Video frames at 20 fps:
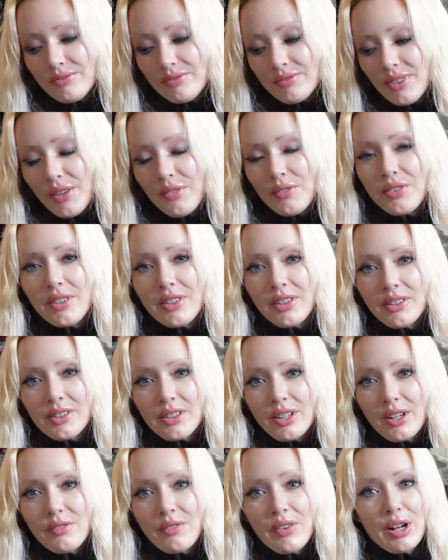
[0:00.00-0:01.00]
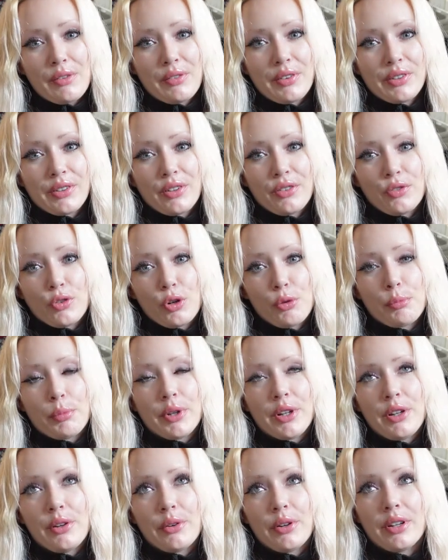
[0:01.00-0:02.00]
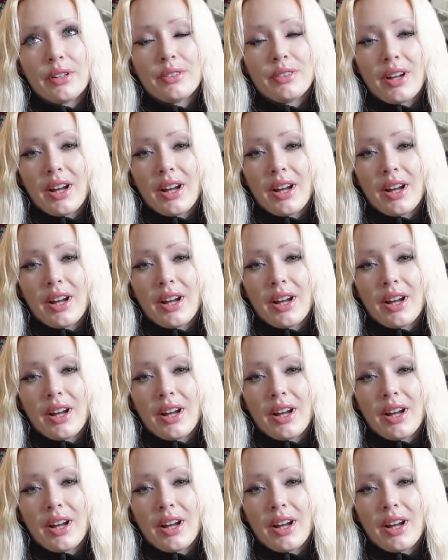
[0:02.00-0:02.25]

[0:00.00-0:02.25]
I'm still kind of mad at myself for it, but you know what?